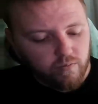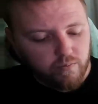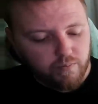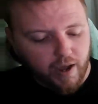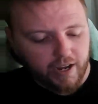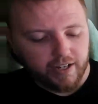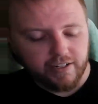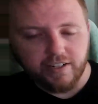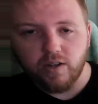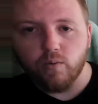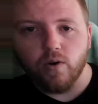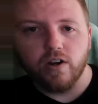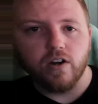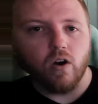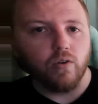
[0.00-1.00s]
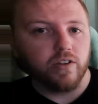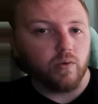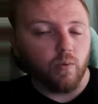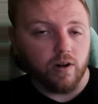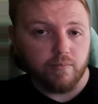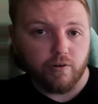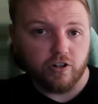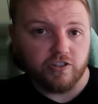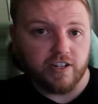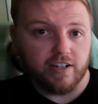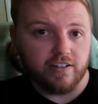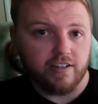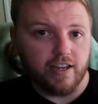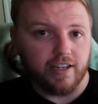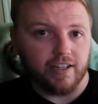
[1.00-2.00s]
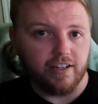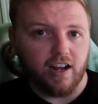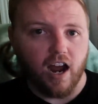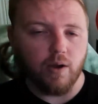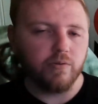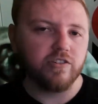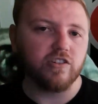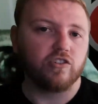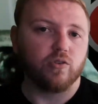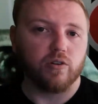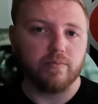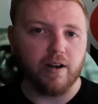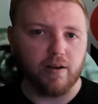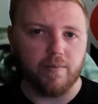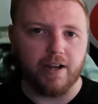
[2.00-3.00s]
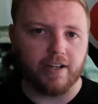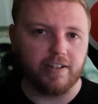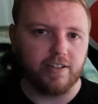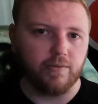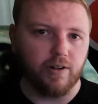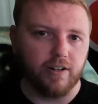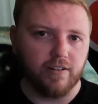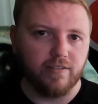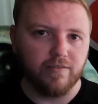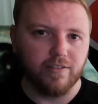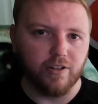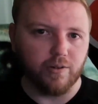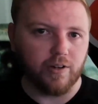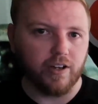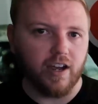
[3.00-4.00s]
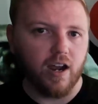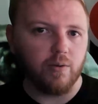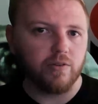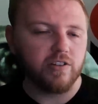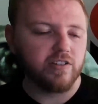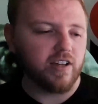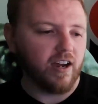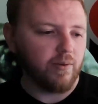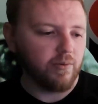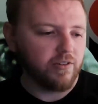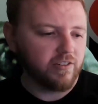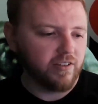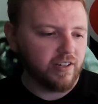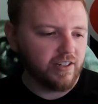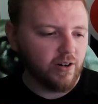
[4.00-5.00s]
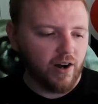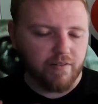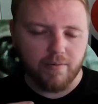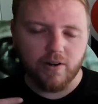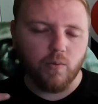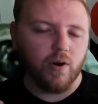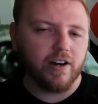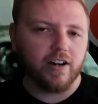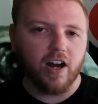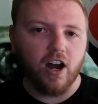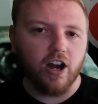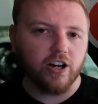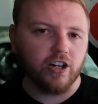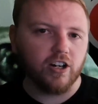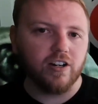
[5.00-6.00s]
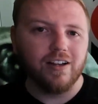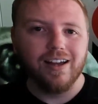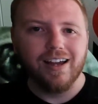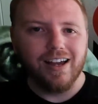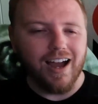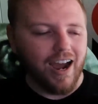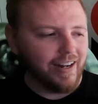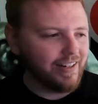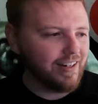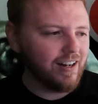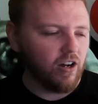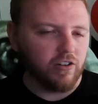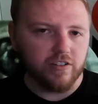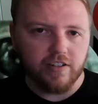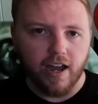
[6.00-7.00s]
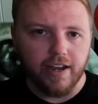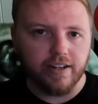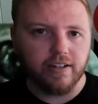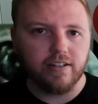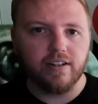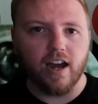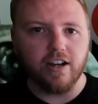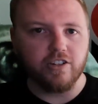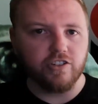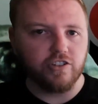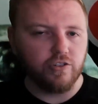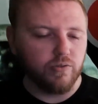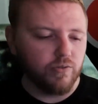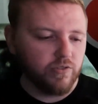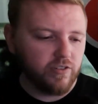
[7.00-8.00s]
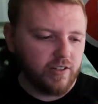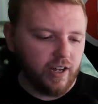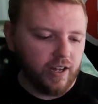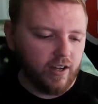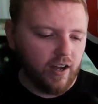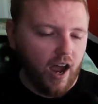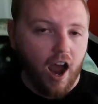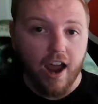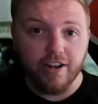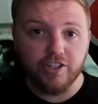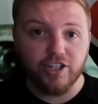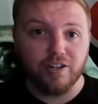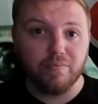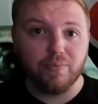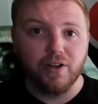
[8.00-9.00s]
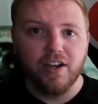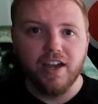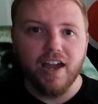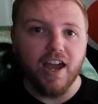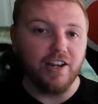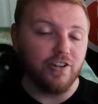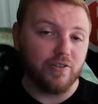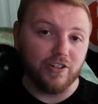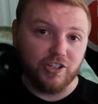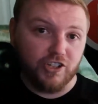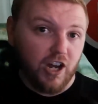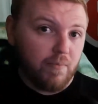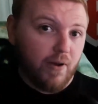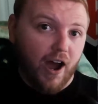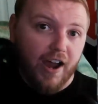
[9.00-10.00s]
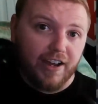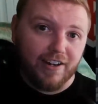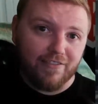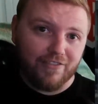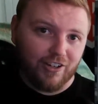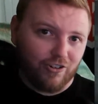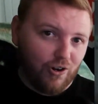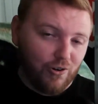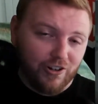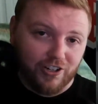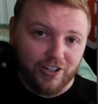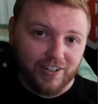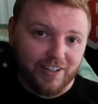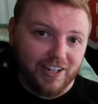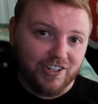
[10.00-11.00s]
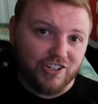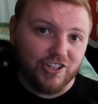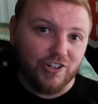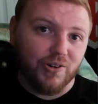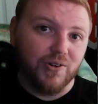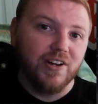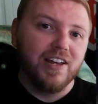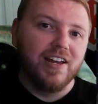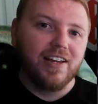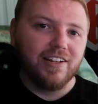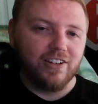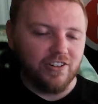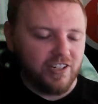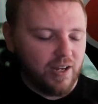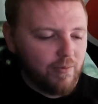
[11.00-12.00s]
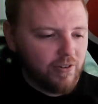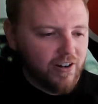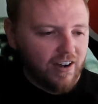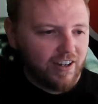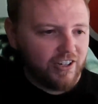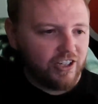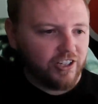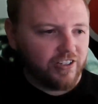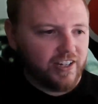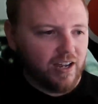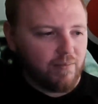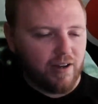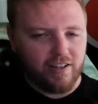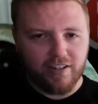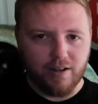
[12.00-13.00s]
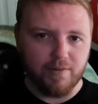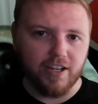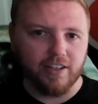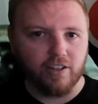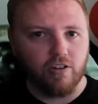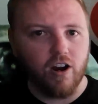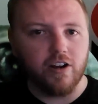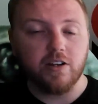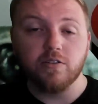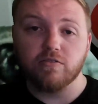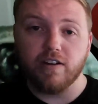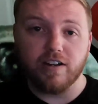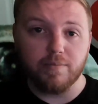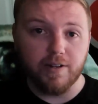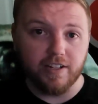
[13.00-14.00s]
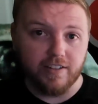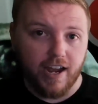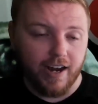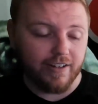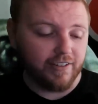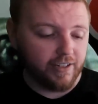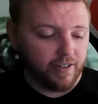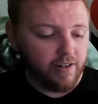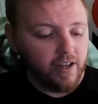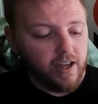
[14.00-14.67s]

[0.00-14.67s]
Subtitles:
Back in D1, only one person had to take it. I was a sword bearer back in D1. Okay, I was, you know, everybody wanted a hunter. I did it on Titan. I just used high jump, and you could jump high enough that Crota couldn't hit you. Your team would knock a shield down. By the time he hit the ground, he was ready to be attacked again.